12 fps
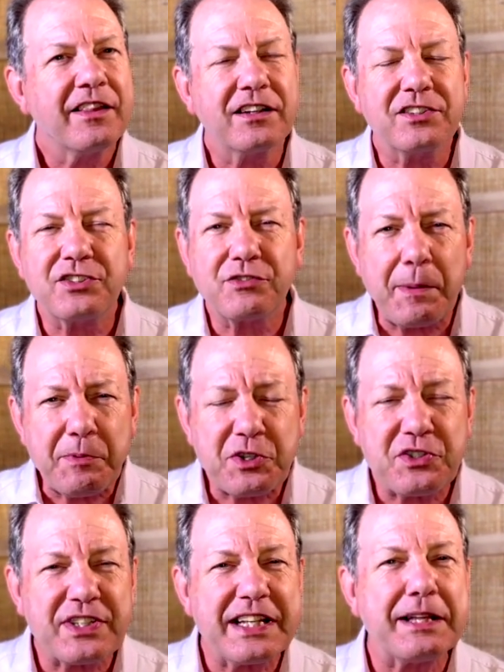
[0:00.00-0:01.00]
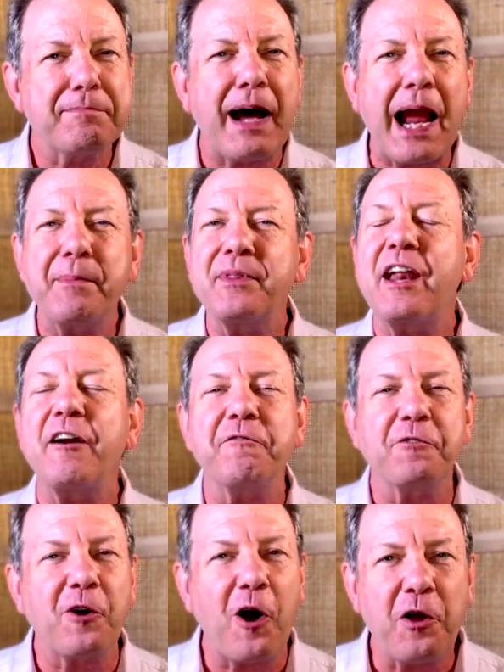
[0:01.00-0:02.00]
There are scriptures in the Bible that are
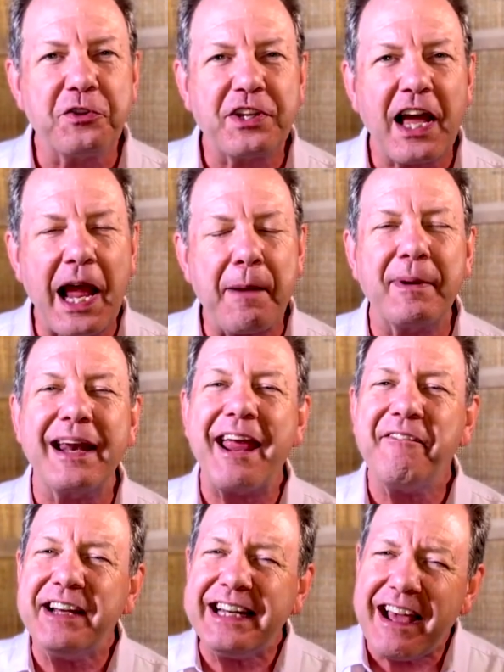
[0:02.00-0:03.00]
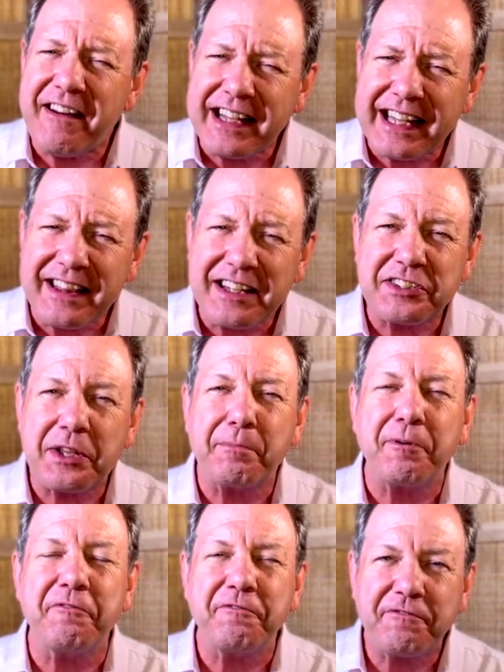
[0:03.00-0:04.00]
for all time, but every now and again there's a
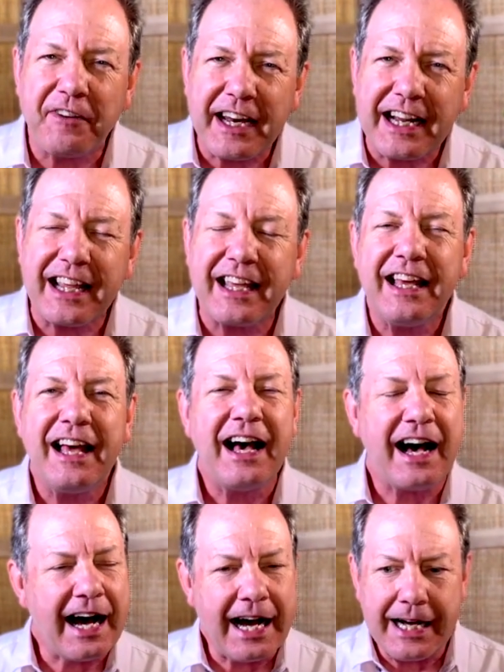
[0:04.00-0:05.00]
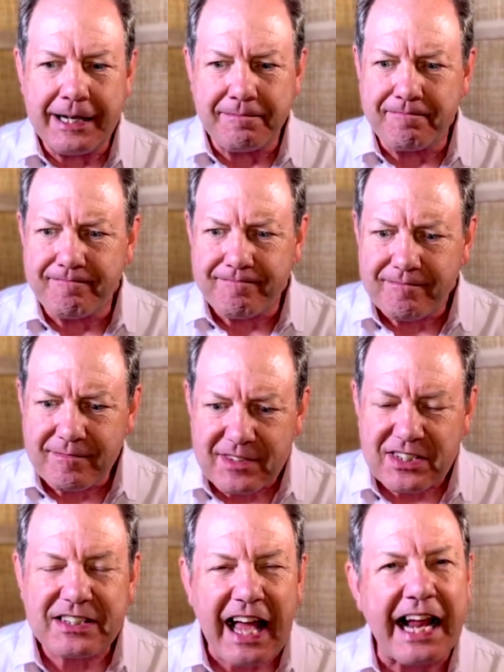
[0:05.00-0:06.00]
prophetic um,
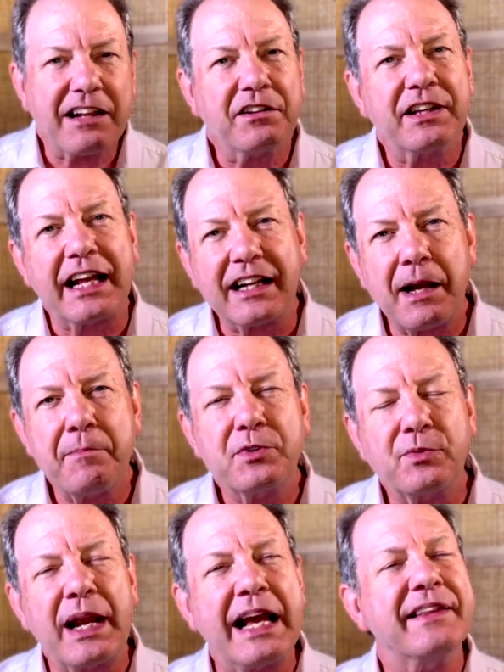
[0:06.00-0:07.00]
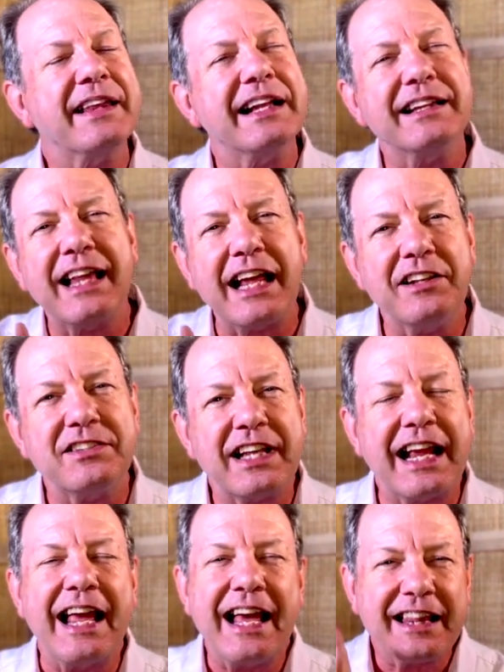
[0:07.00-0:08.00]
cycle that comes around that, that you
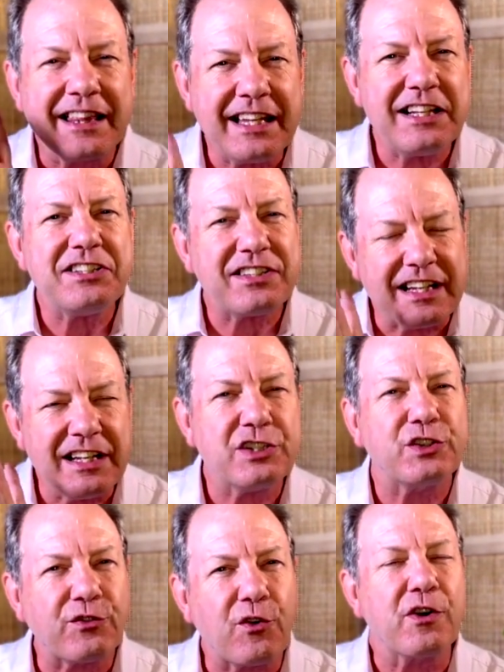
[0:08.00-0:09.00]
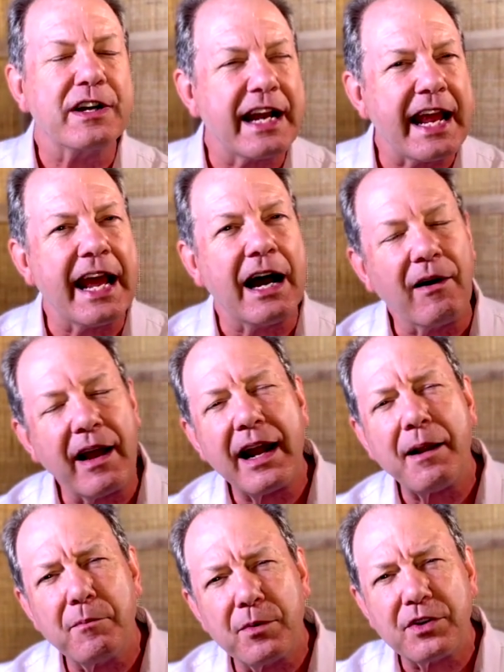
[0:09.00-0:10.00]
say, this is for now. And
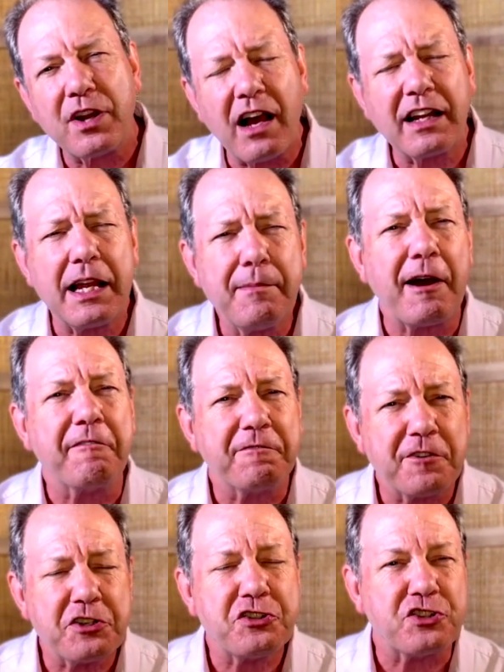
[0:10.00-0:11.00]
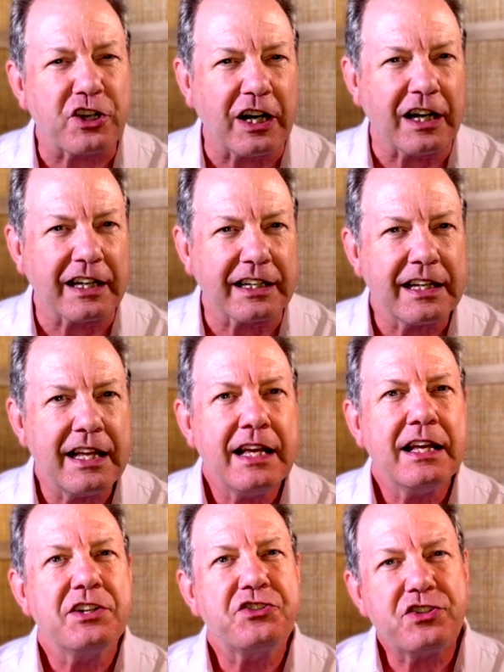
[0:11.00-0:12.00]
I'm talking about First John
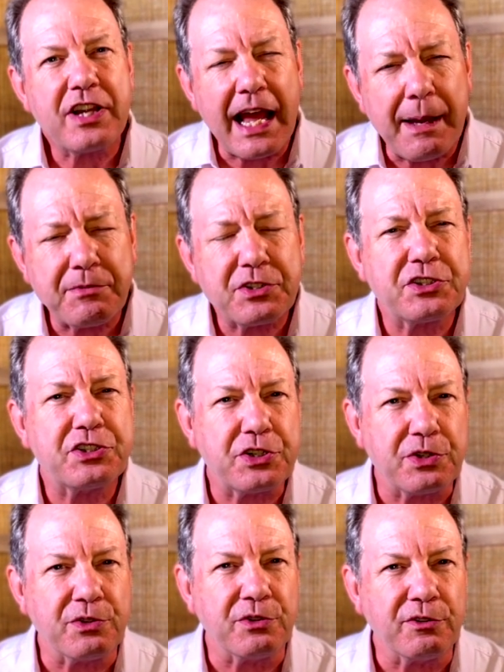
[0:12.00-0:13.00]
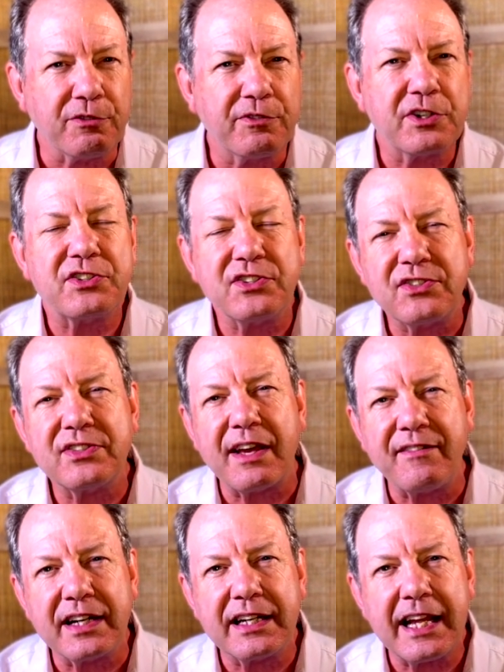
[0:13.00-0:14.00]
chapter 2, verses
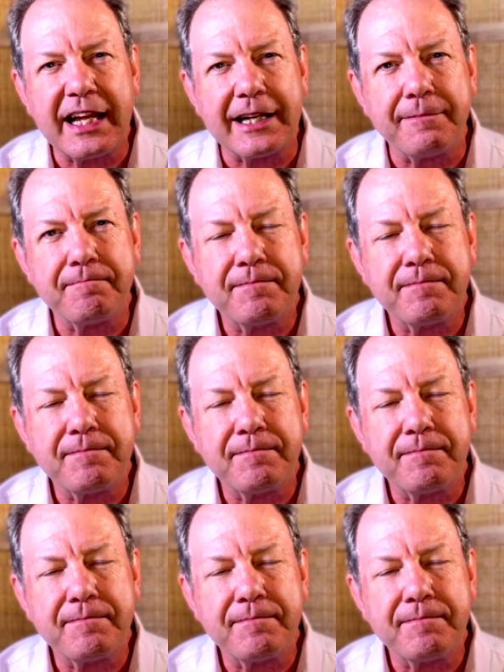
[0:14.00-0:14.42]
7 and 8.